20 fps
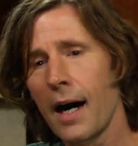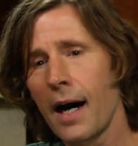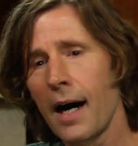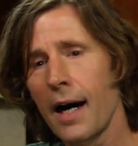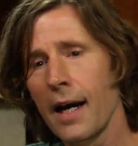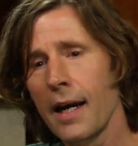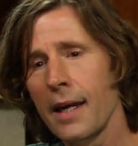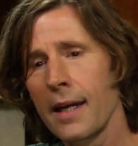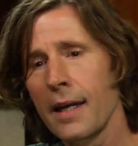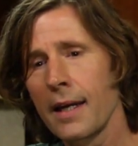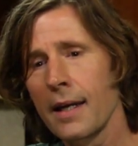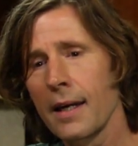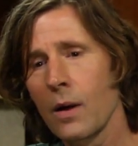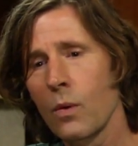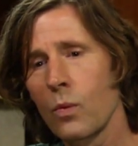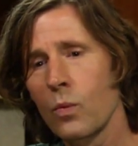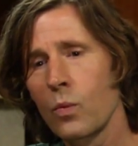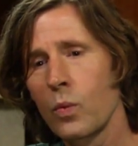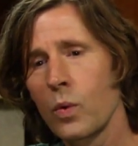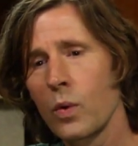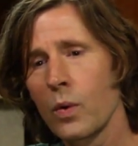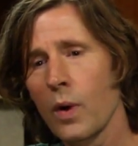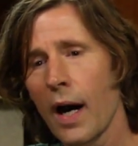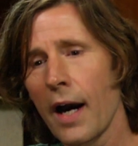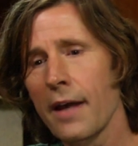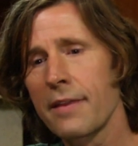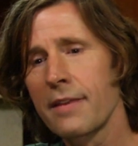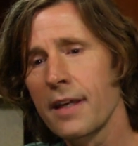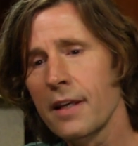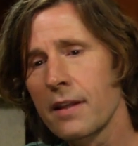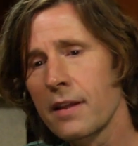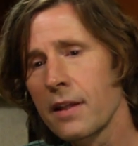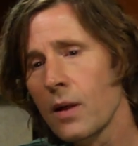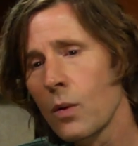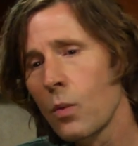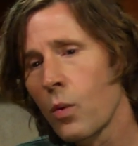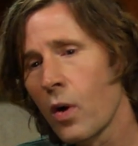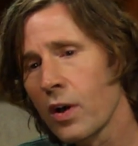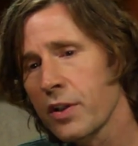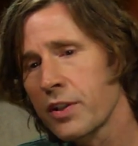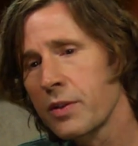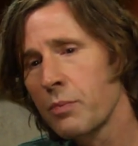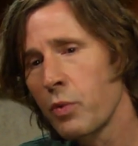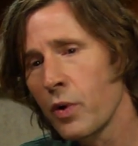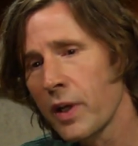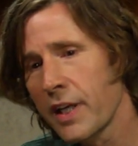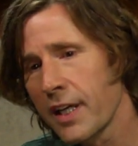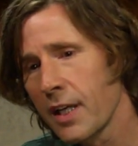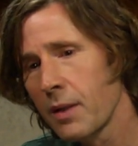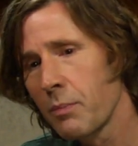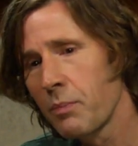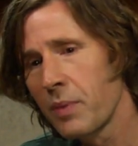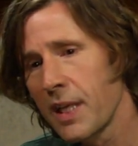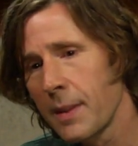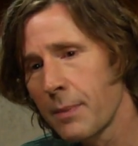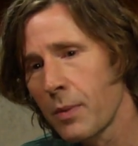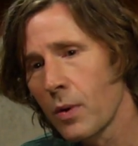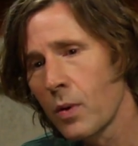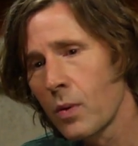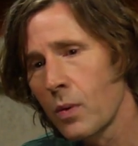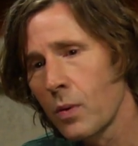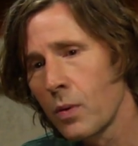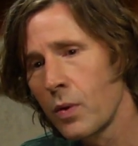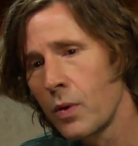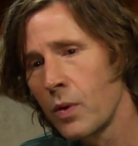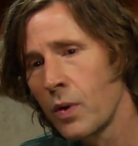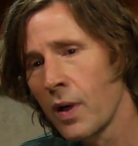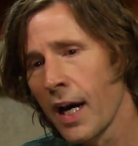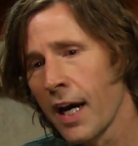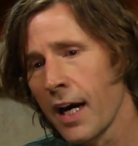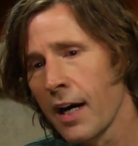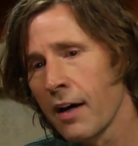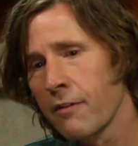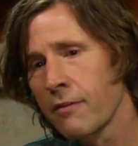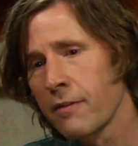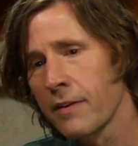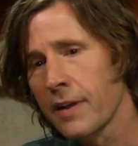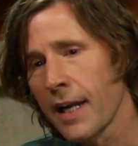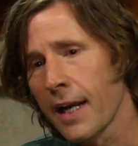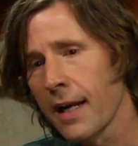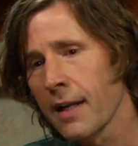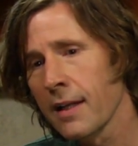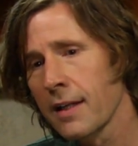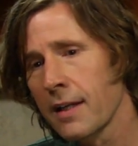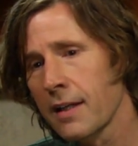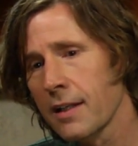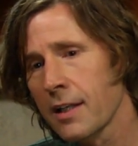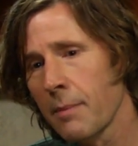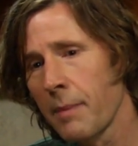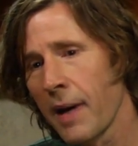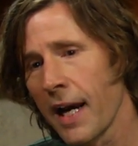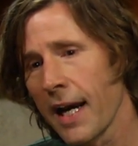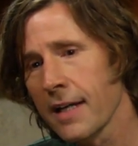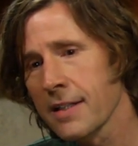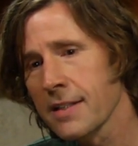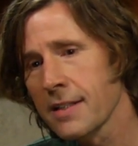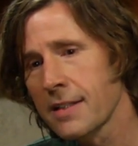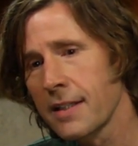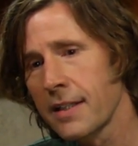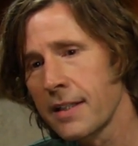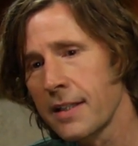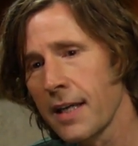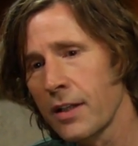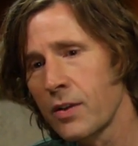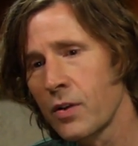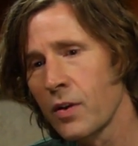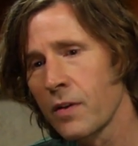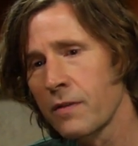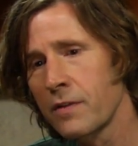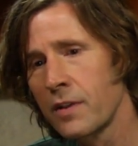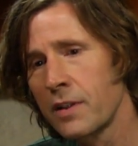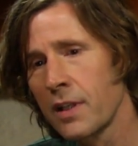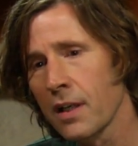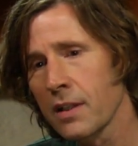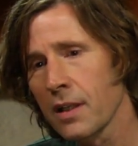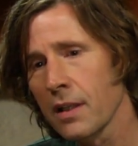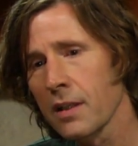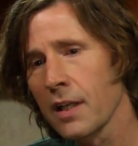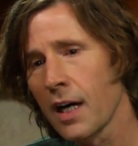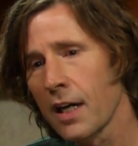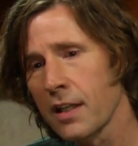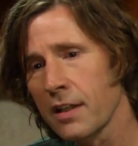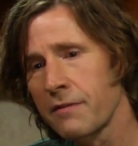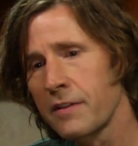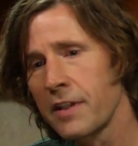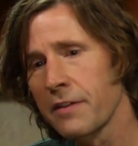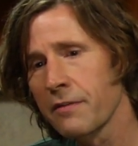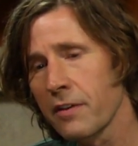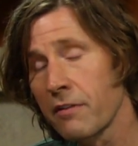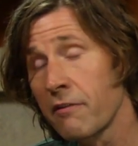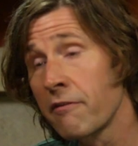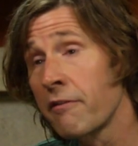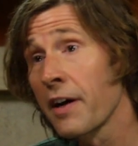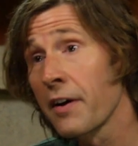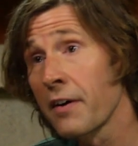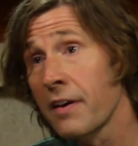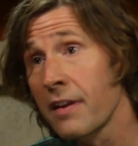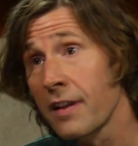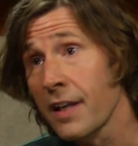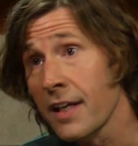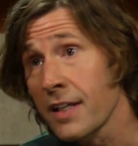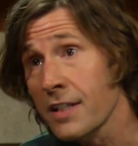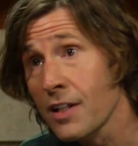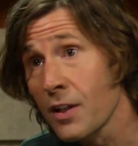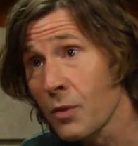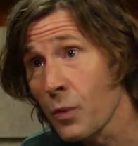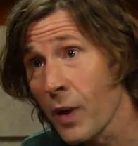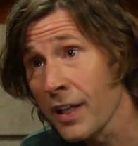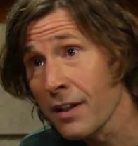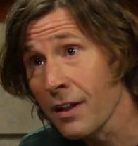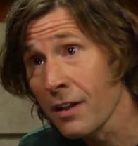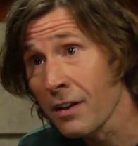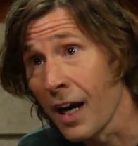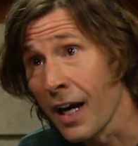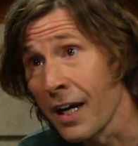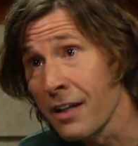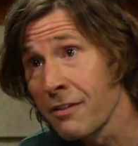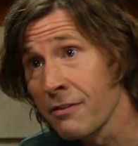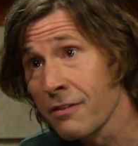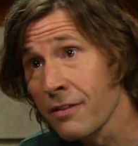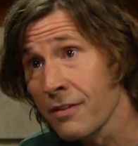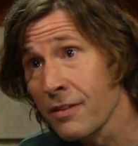I, I think they want to bring in people who have an analytic capacity, yet who have done a lot of different varied things in regular life. Yeah.